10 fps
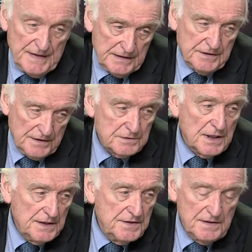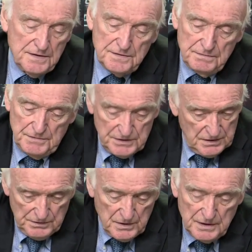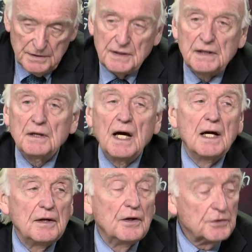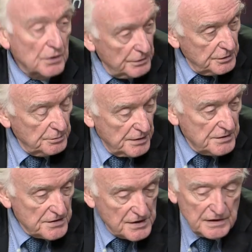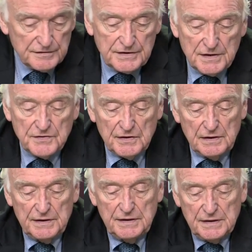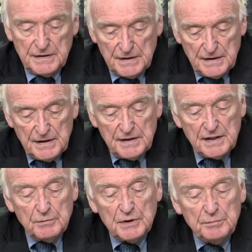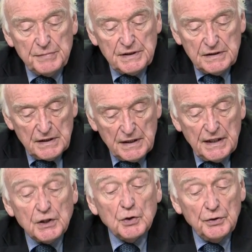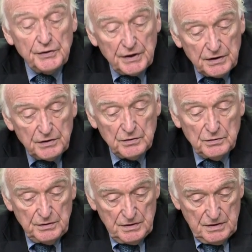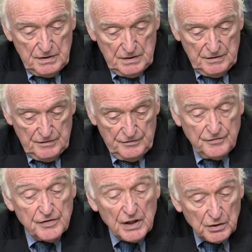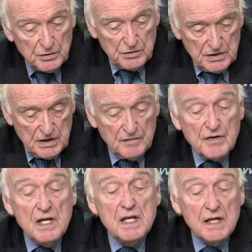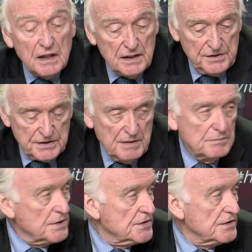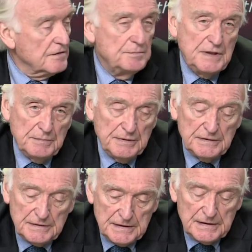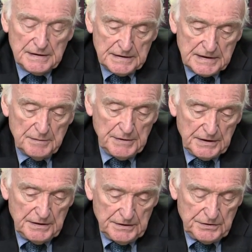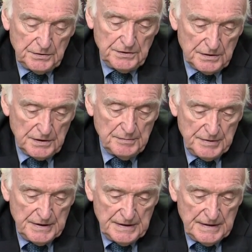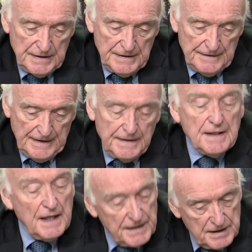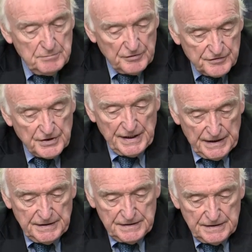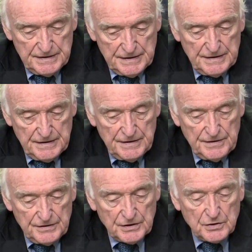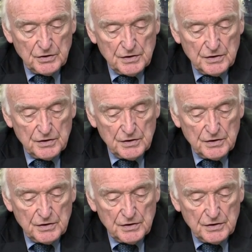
factor, the crises which go on and are not going to be resolved easily, there will be a continued flow of large numbers of people coming to Europe. And I am afraid the